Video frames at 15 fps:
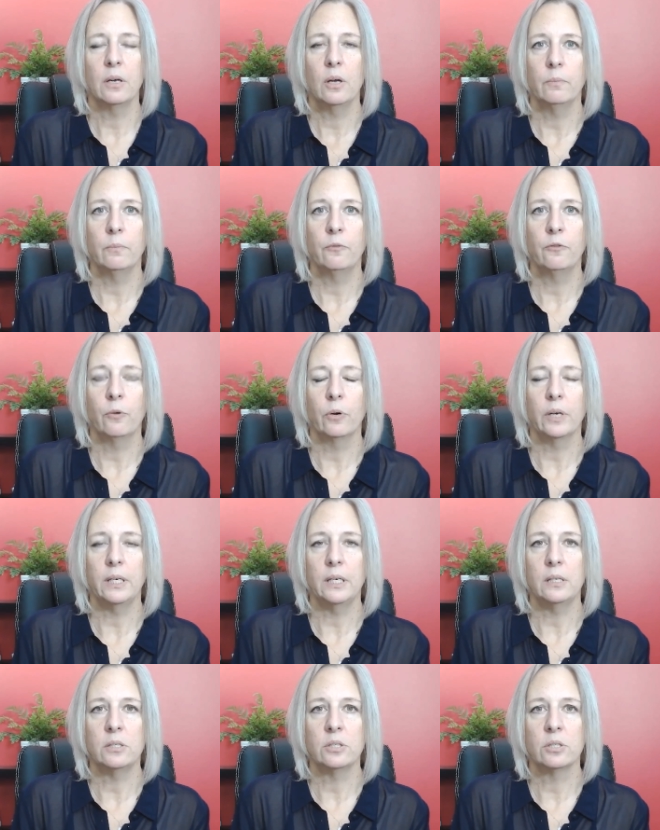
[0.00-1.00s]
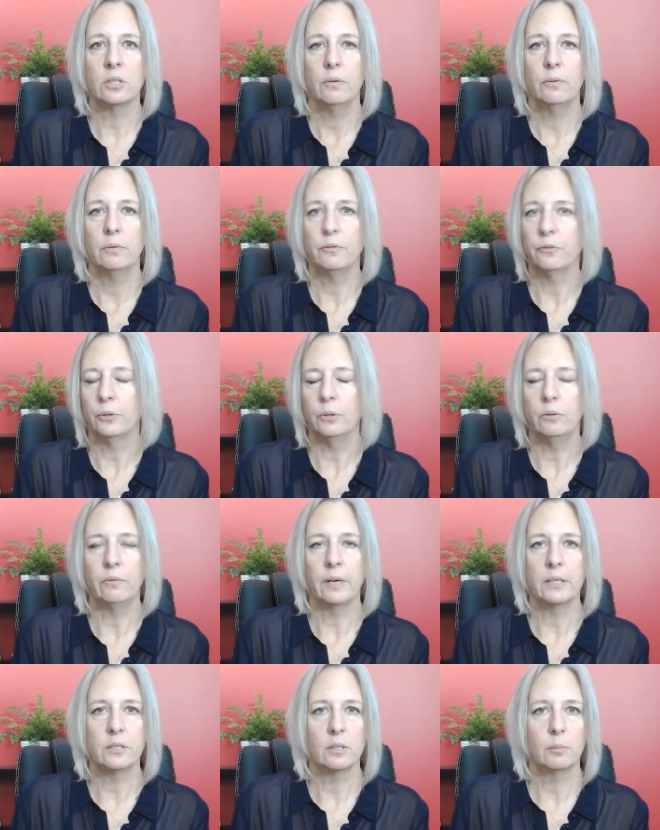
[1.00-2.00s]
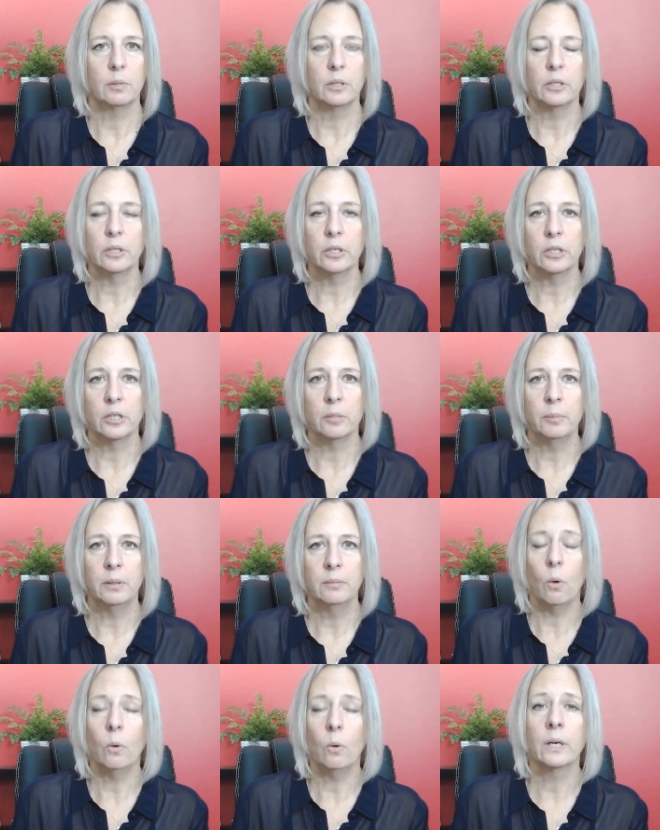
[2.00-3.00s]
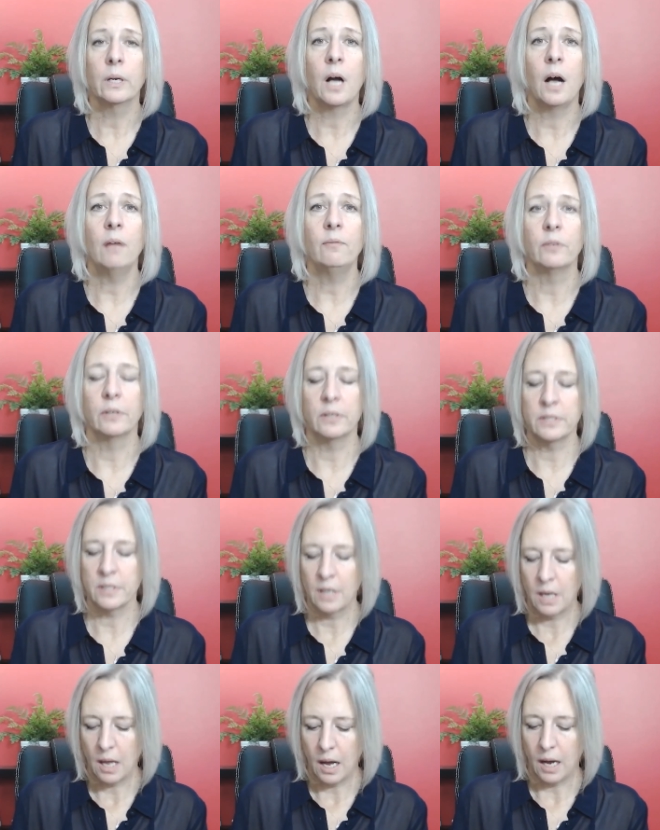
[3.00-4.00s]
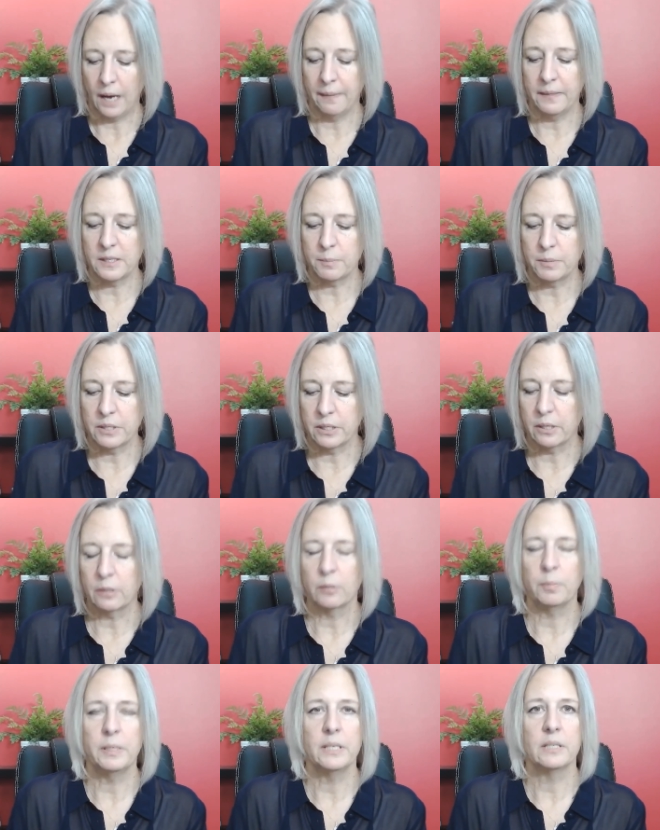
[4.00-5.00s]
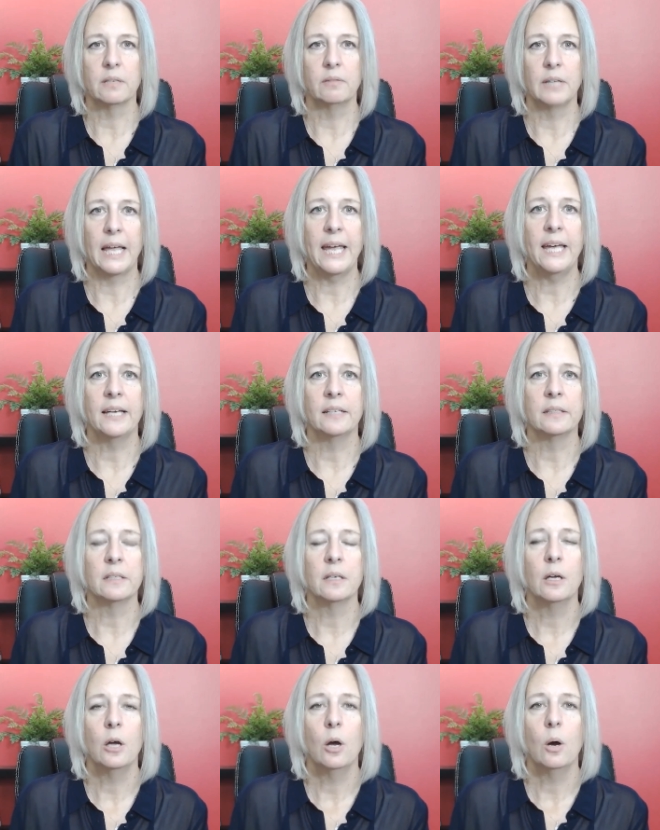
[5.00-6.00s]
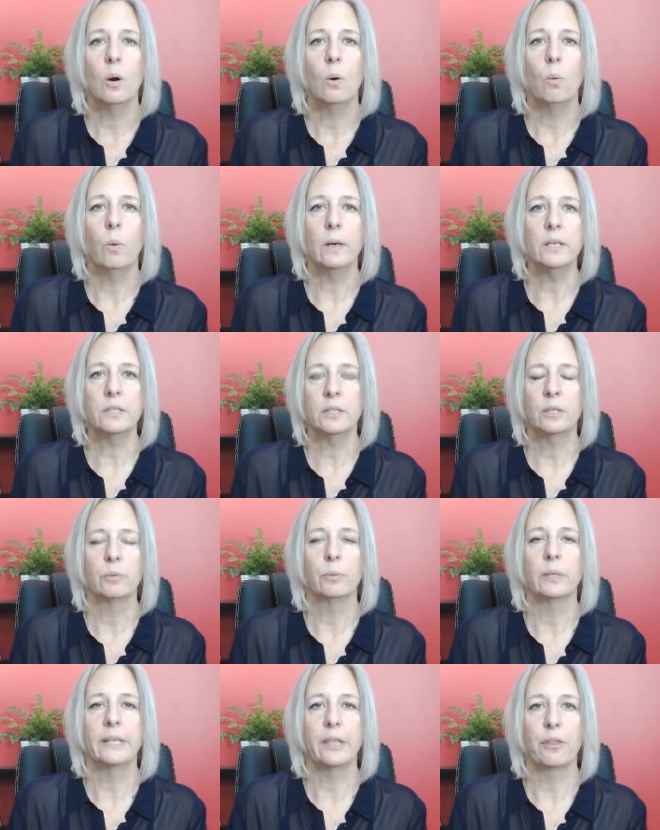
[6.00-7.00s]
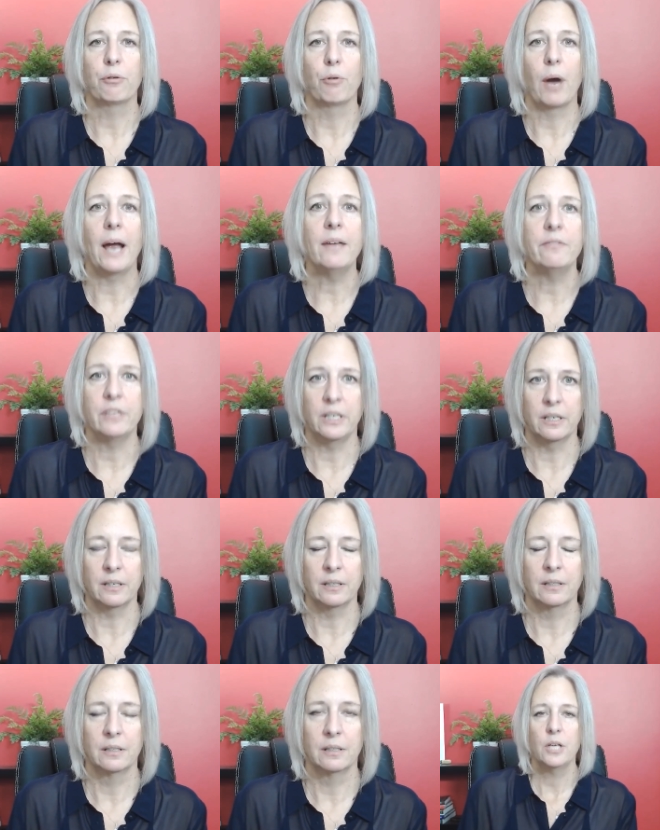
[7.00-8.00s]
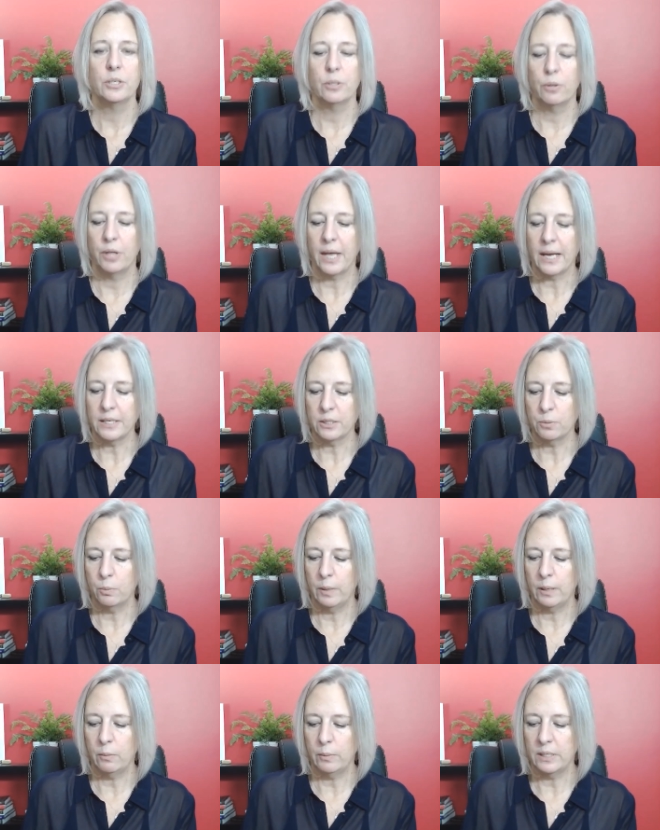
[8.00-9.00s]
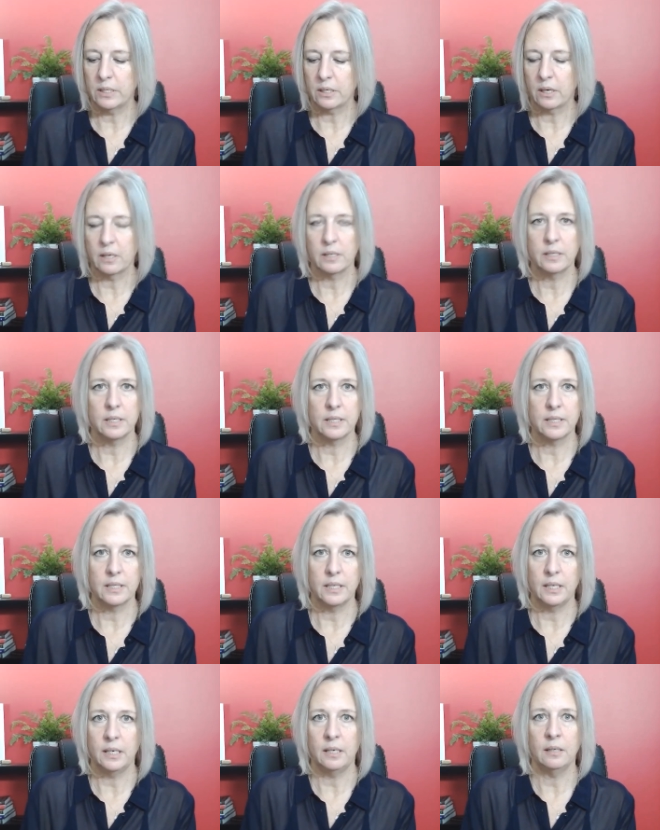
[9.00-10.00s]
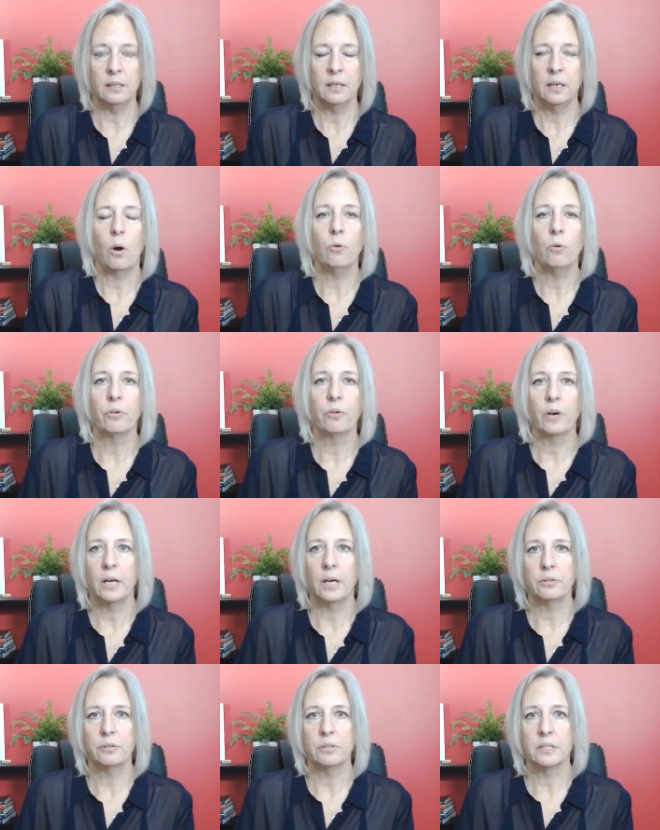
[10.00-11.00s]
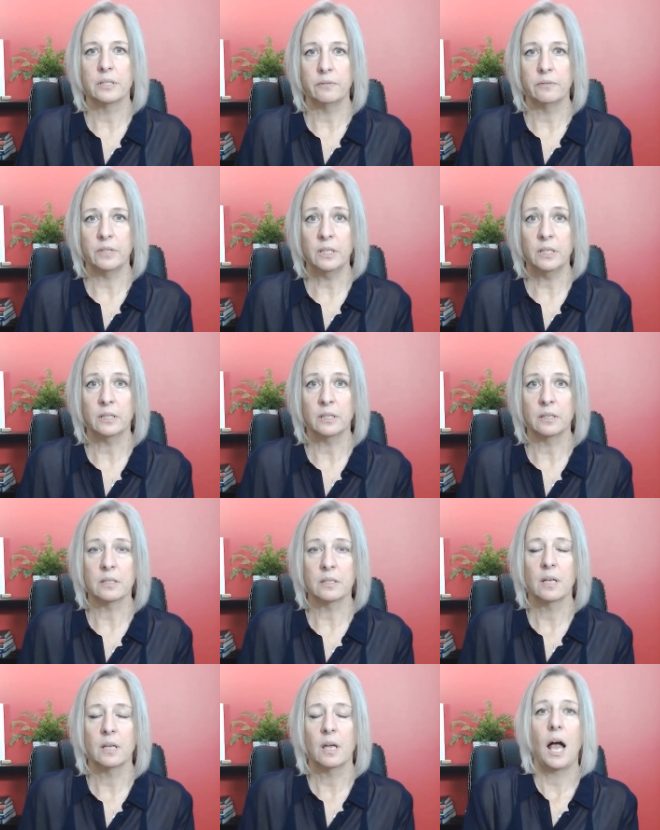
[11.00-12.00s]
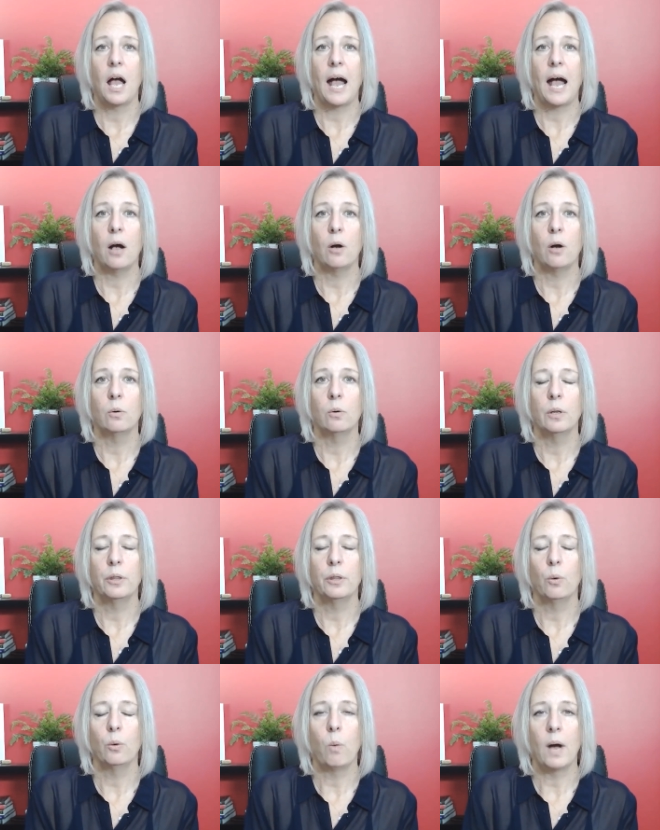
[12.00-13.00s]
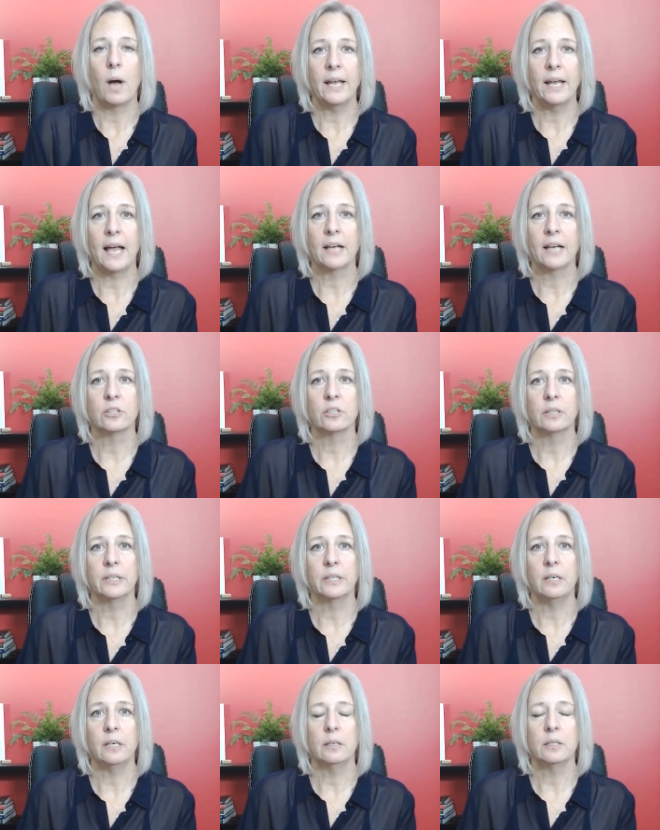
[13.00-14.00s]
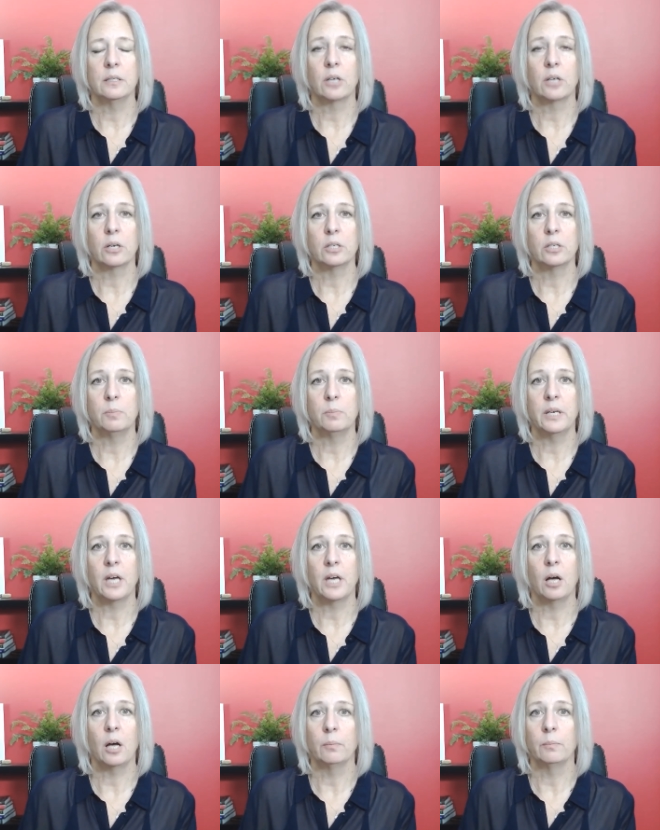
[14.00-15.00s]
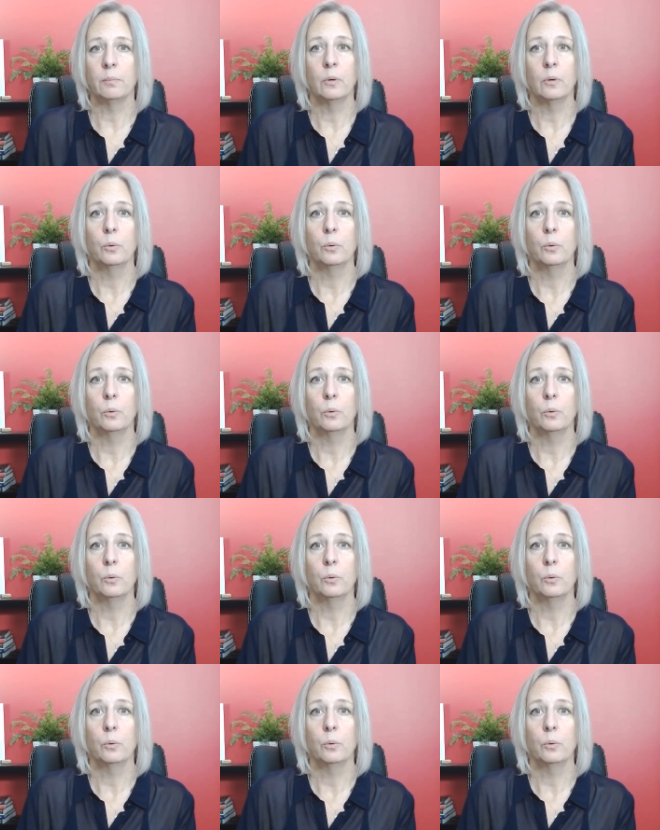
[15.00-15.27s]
for each fruit, vegetable, herb, or in converse, on this particular piece of land, what is going to really thrive here? So that's when we started to see over hundreds of years how the wine actually started to become